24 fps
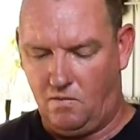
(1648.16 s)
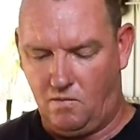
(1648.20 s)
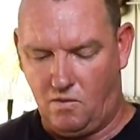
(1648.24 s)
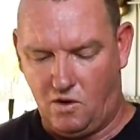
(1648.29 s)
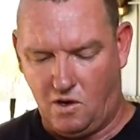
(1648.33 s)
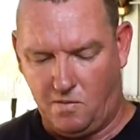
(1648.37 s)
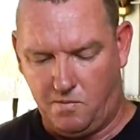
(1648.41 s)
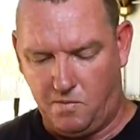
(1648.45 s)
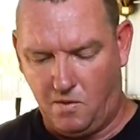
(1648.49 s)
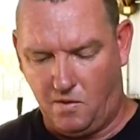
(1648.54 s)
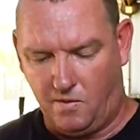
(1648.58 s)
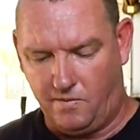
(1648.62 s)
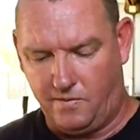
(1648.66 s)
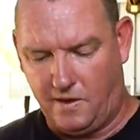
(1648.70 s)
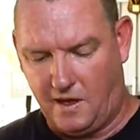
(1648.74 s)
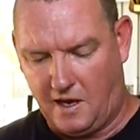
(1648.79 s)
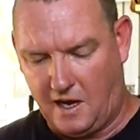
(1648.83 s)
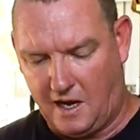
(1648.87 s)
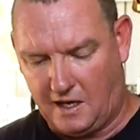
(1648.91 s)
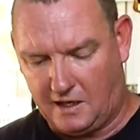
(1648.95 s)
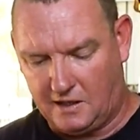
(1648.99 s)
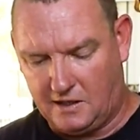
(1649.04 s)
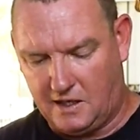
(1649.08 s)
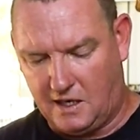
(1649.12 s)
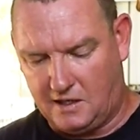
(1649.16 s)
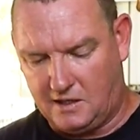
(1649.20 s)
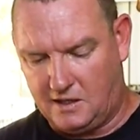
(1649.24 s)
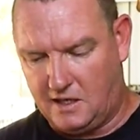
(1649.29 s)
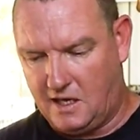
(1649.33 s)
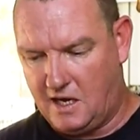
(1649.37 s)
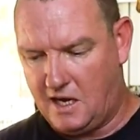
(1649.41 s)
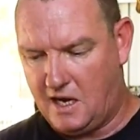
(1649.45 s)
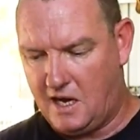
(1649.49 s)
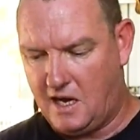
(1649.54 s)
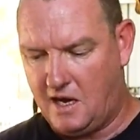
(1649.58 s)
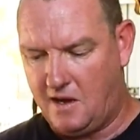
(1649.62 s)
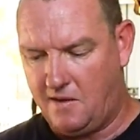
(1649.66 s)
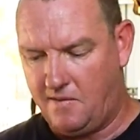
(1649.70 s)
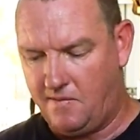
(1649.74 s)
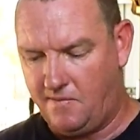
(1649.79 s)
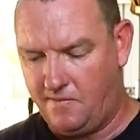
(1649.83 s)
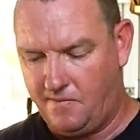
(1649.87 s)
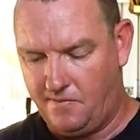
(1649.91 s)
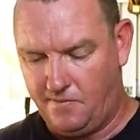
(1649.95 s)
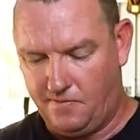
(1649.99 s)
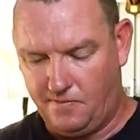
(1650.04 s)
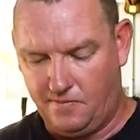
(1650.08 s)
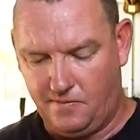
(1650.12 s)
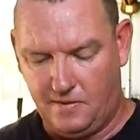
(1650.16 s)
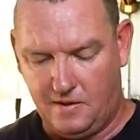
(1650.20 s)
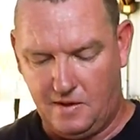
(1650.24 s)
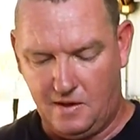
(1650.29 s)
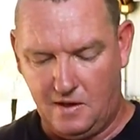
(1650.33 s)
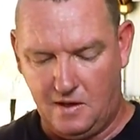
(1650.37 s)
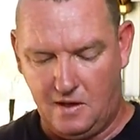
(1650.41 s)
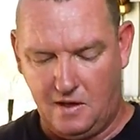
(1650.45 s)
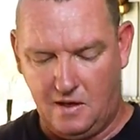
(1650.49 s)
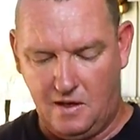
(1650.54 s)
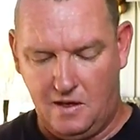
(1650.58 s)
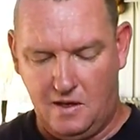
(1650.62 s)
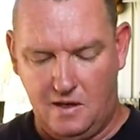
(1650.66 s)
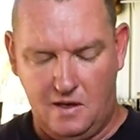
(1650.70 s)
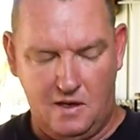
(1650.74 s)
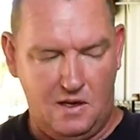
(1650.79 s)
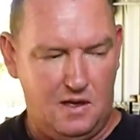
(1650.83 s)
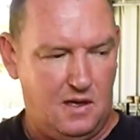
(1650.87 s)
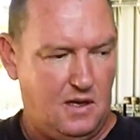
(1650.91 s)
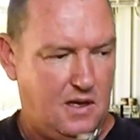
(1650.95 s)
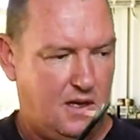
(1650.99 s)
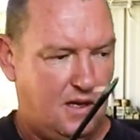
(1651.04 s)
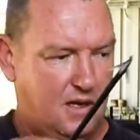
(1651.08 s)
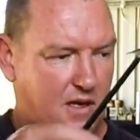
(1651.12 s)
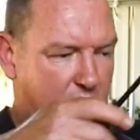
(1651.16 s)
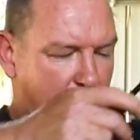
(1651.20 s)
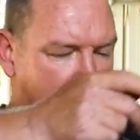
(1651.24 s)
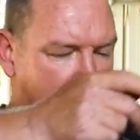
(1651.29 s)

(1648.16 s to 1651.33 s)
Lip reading: Wipe off that excess there, and